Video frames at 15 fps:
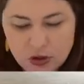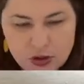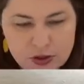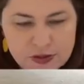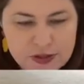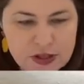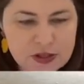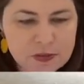
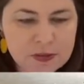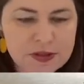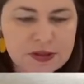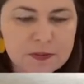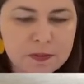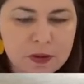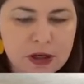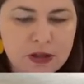because this one's
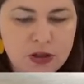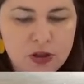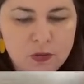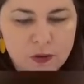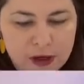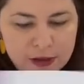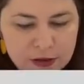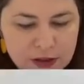a brand new
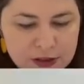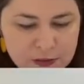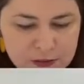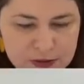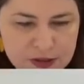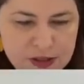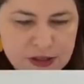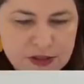one. This
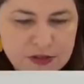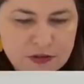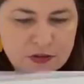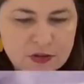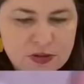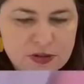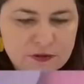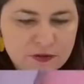one's an
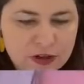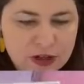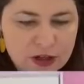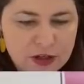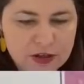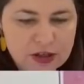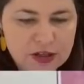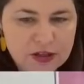exclusive one, and
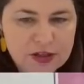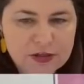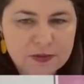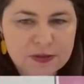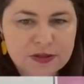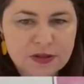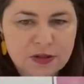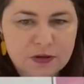I think this
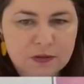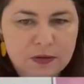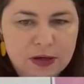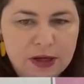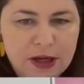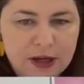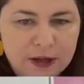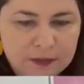one's going to
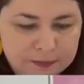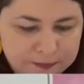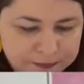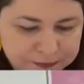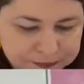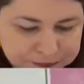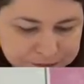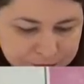run out.
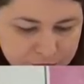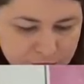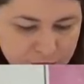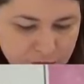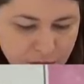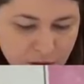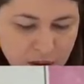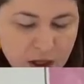
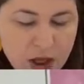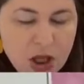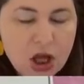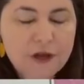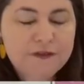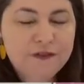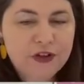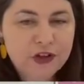
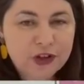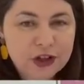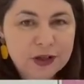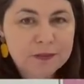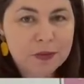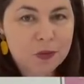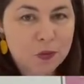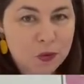I feel it
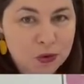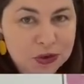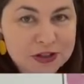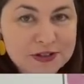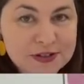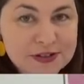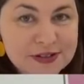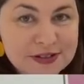in my
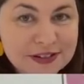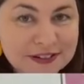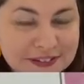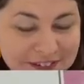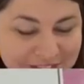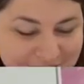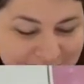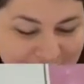waters.
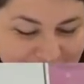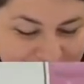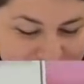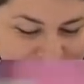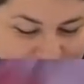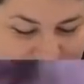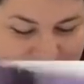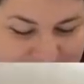I
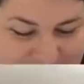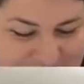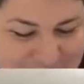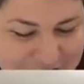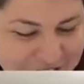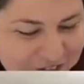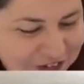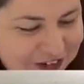feel it's
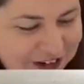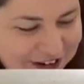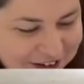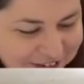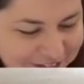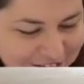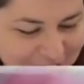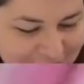going to run
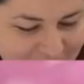out.